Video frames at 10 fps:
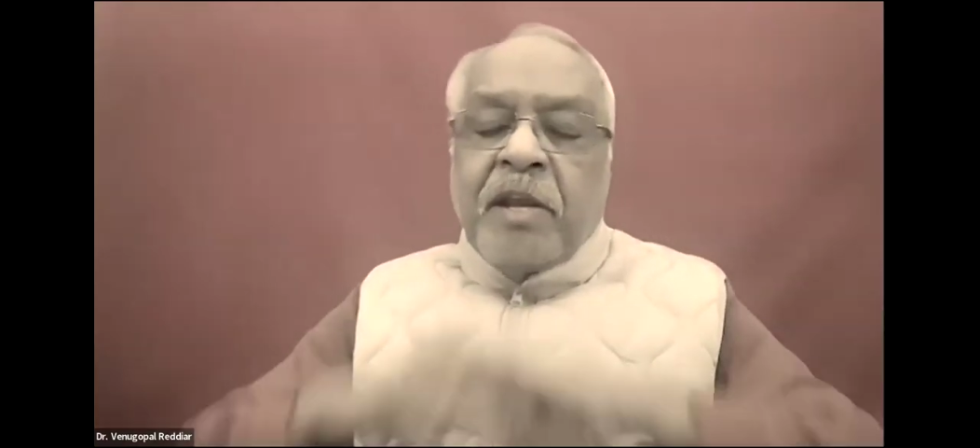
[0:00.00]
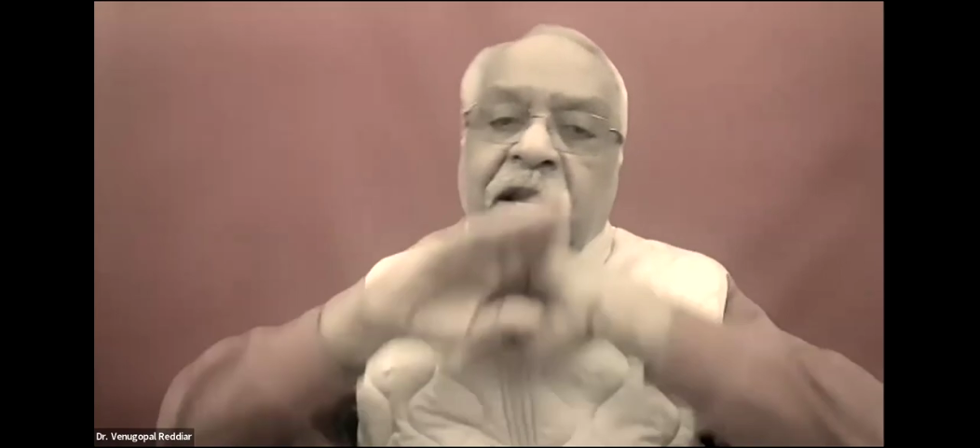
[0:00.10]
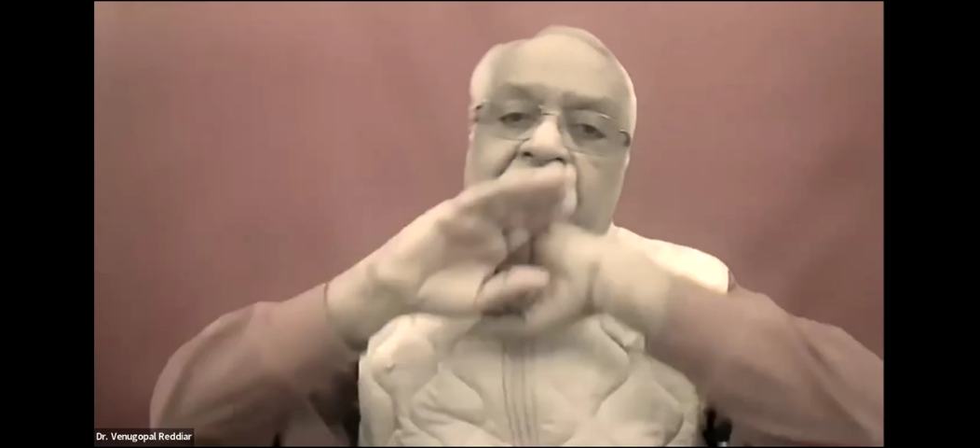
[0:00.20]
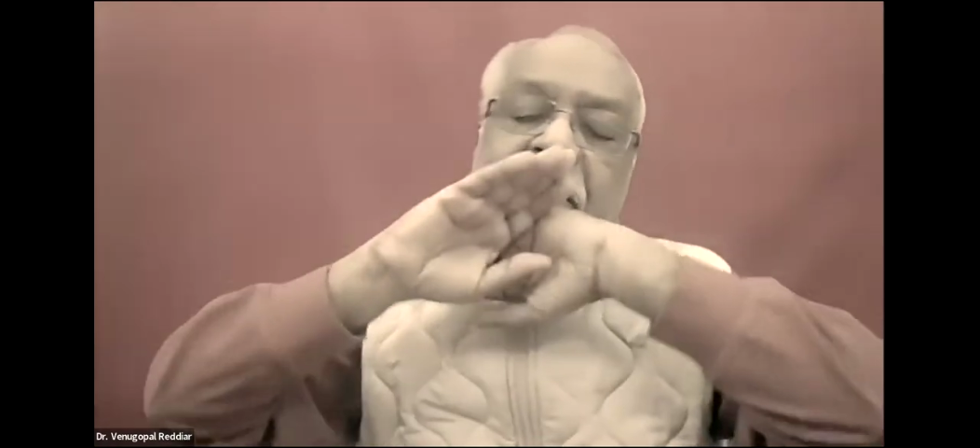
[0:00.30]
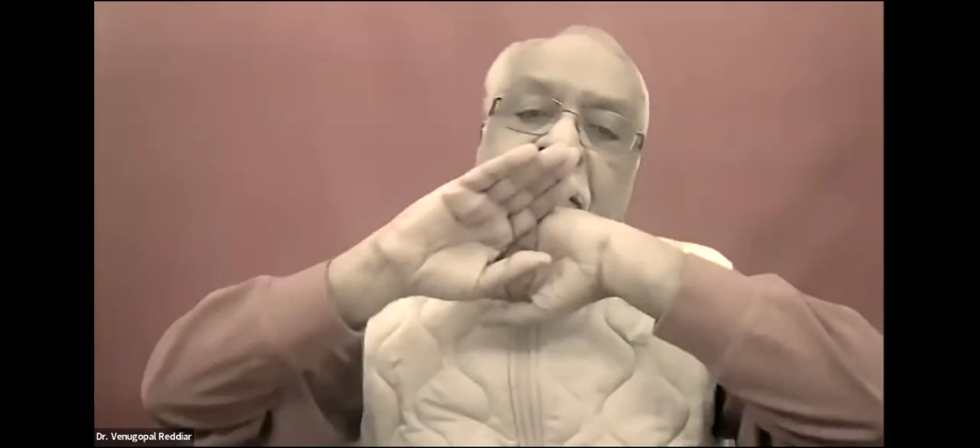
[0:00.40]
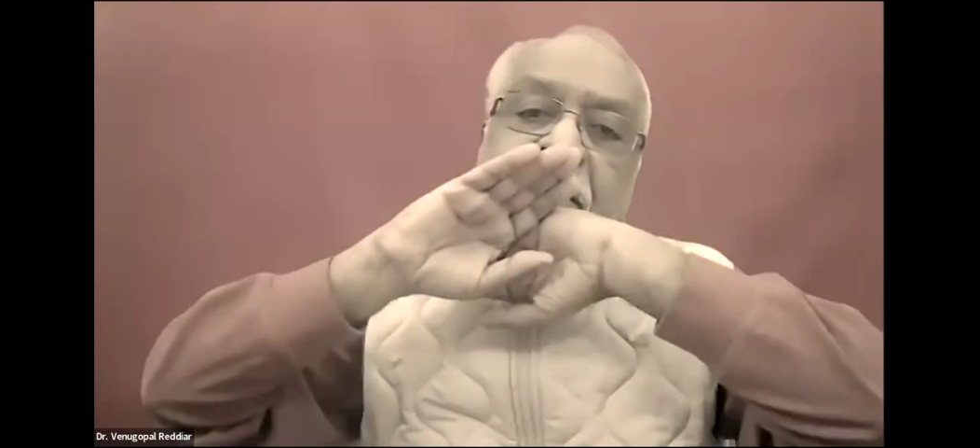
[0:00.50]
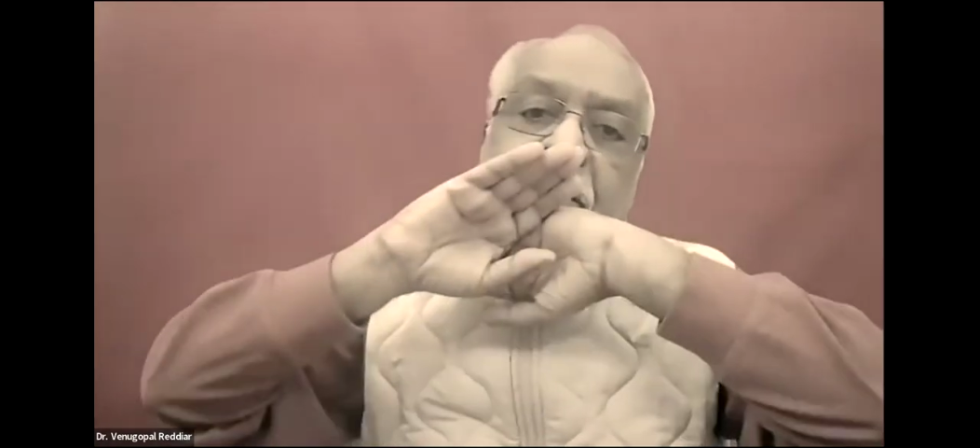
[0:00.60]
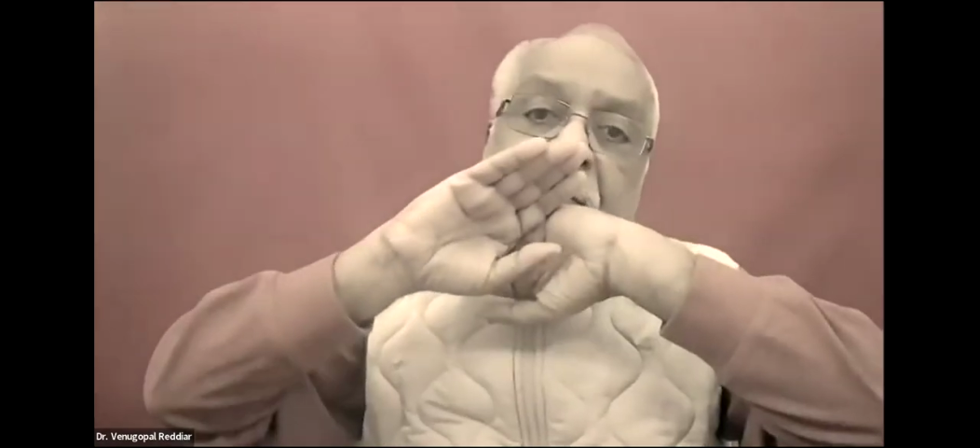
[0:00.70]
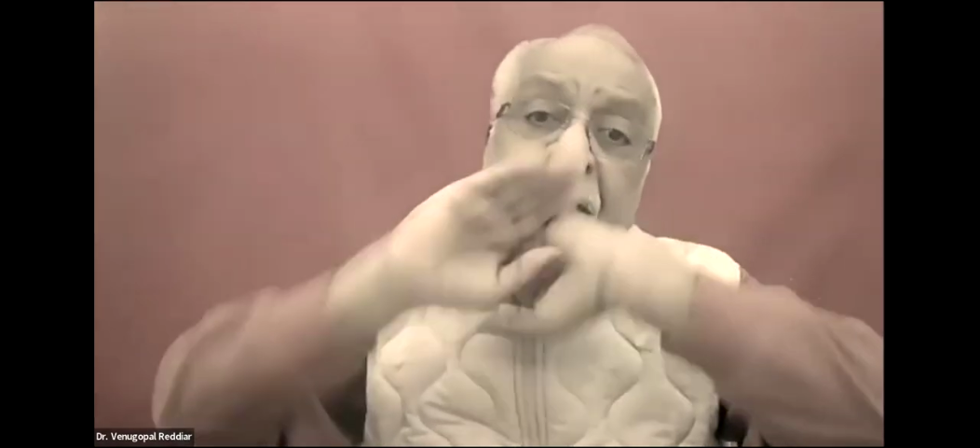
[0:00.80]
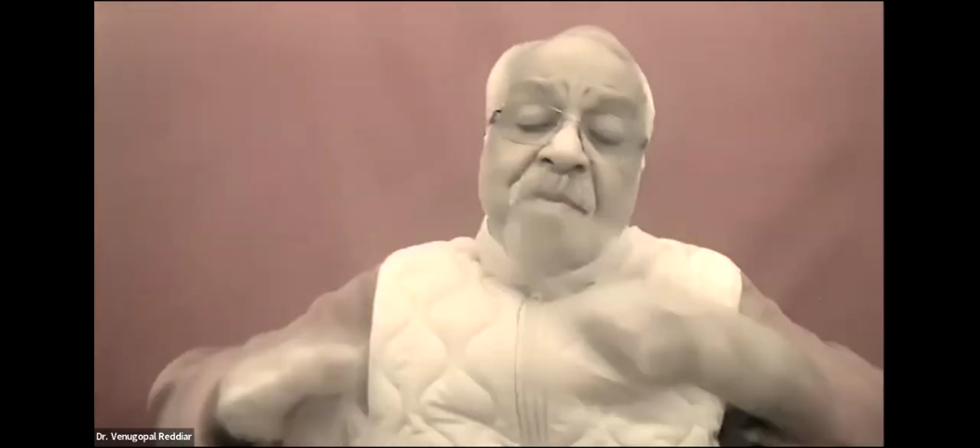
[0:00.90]
they had made
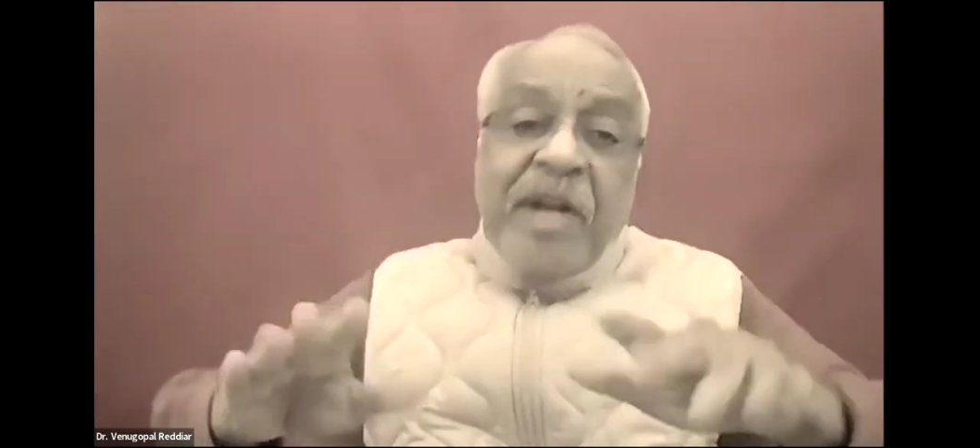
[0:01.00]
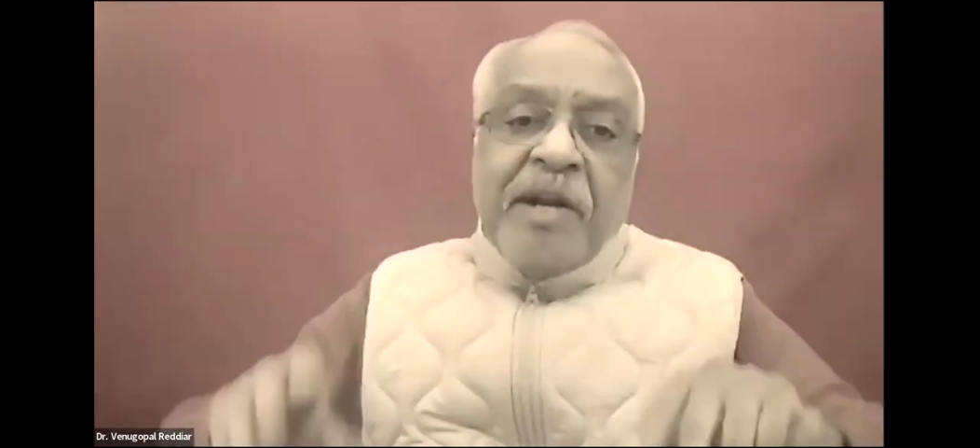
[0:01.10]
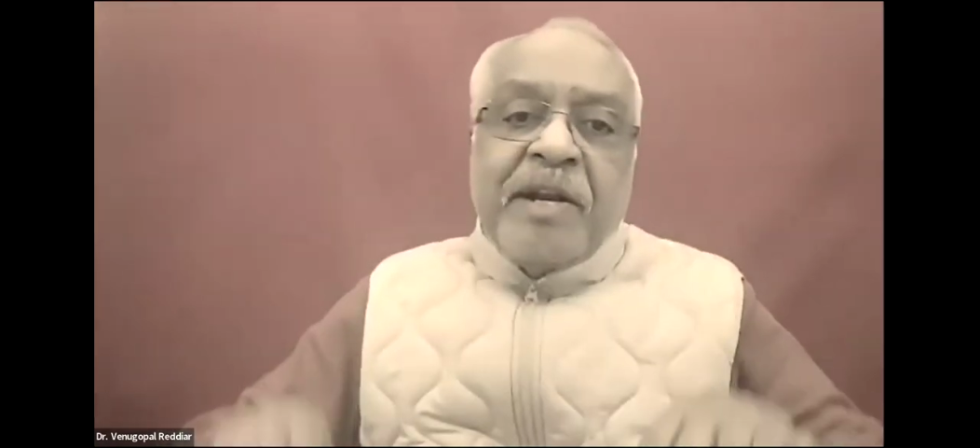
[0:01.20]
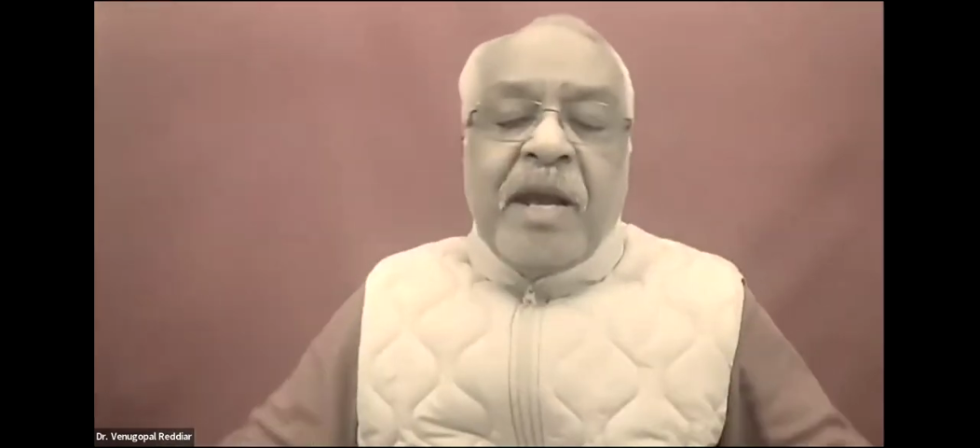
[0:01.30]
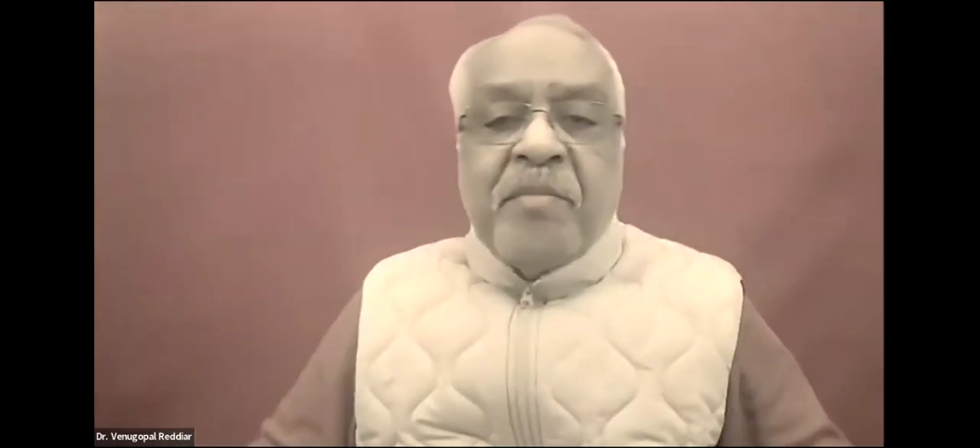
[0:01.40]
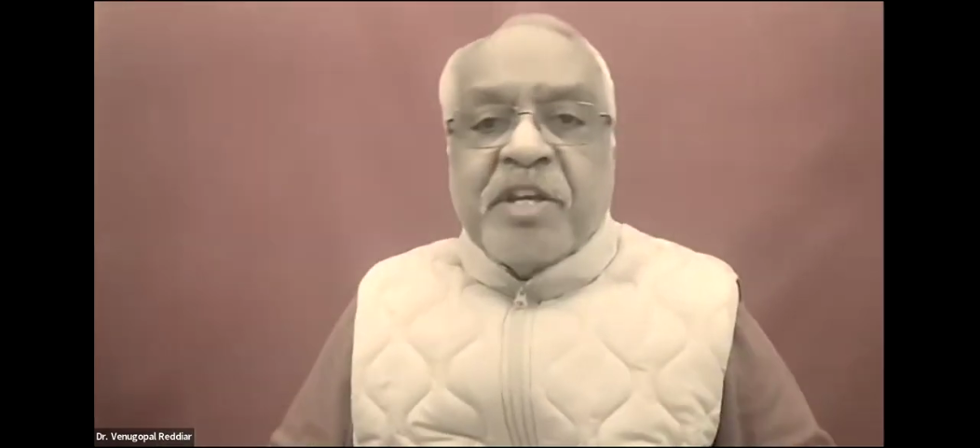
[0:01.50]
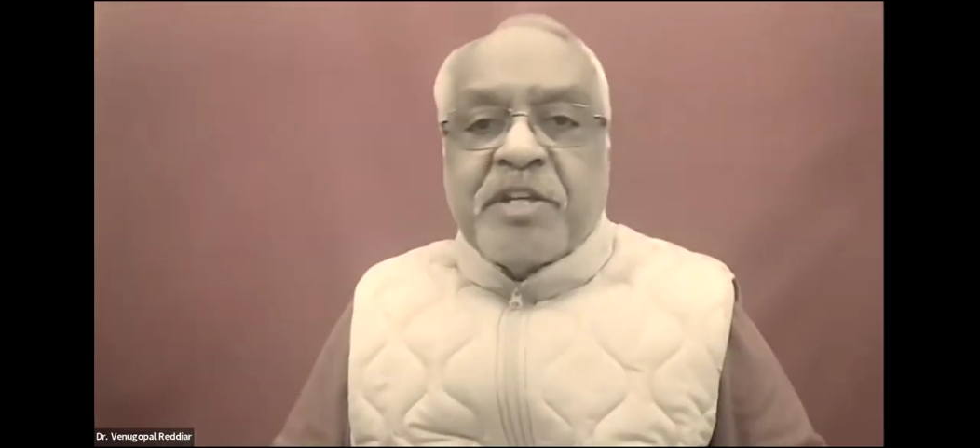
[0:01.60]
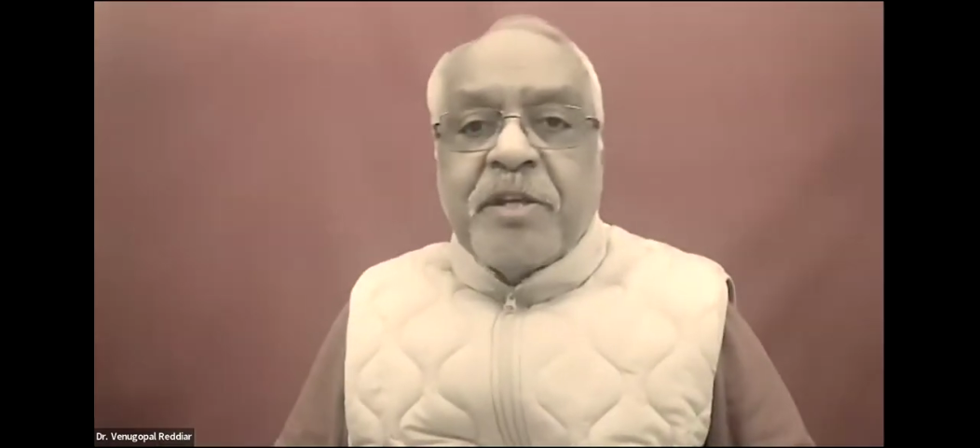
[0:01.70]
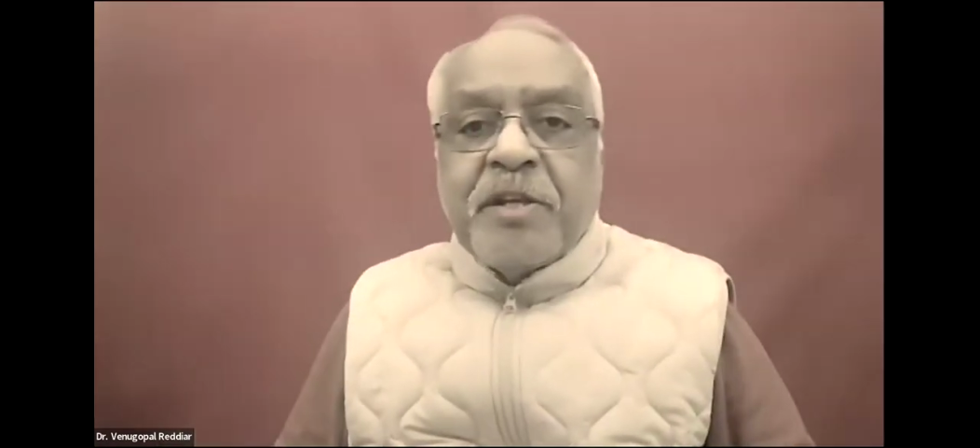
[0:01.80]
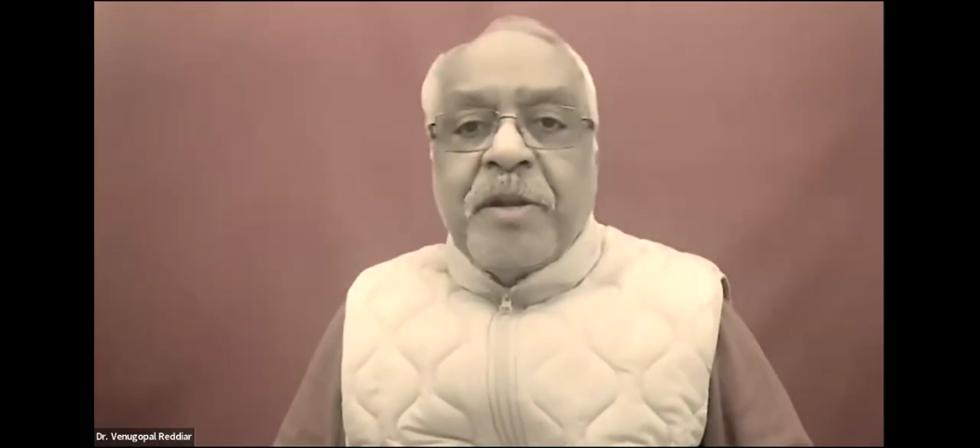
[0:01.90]
it permanent damage.